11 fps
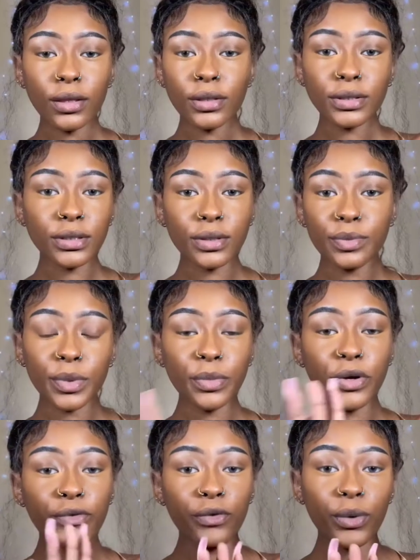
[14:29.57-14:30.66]
This is going to be
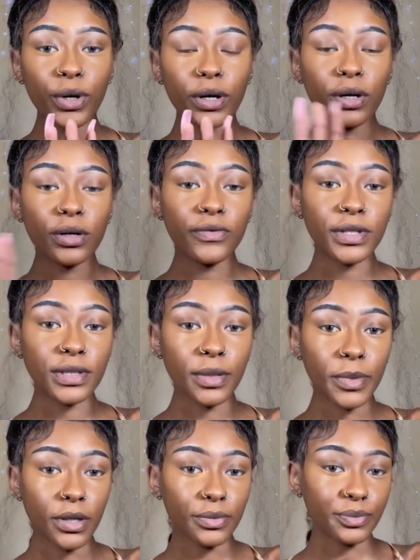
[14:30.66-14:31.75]
part 4 of the time I
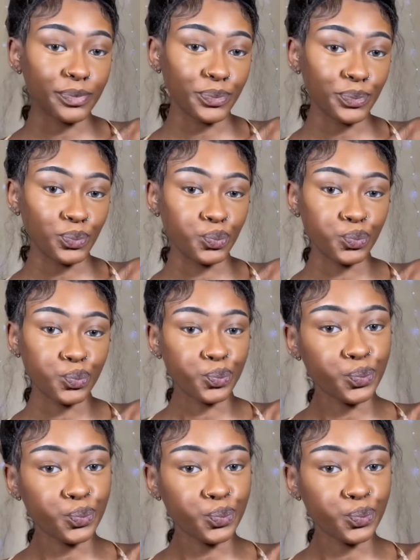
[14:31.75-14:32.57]
got lost in a haunted